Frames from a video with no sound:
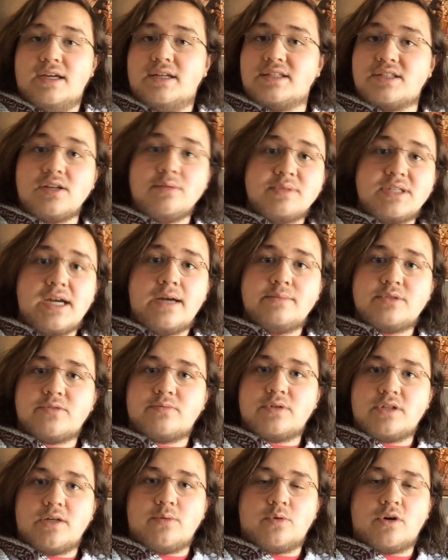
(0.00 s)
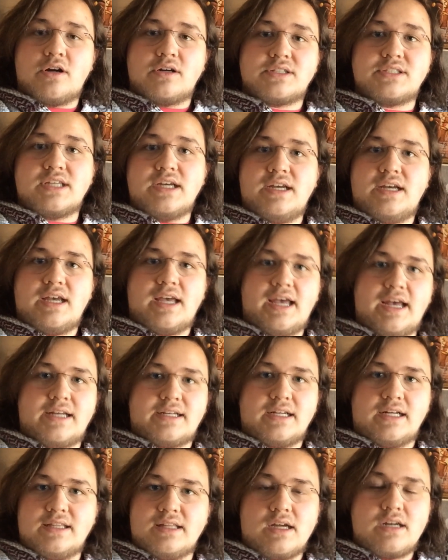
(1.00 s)
Sometimes it really works,
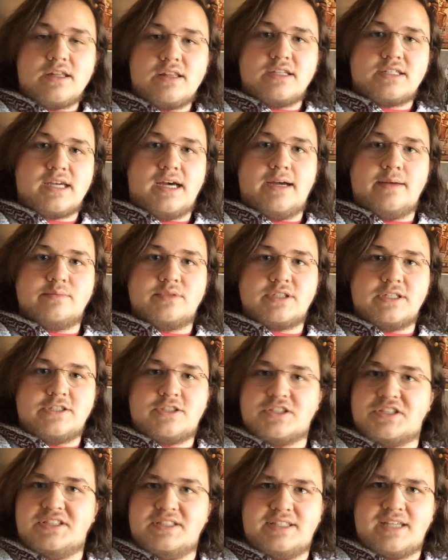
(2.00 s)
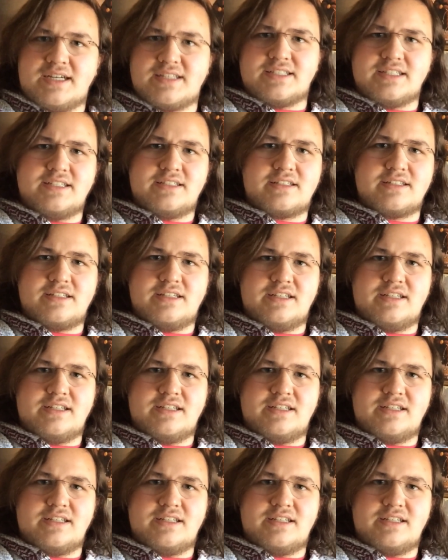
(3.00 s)
and a lot of the times it just doesn't.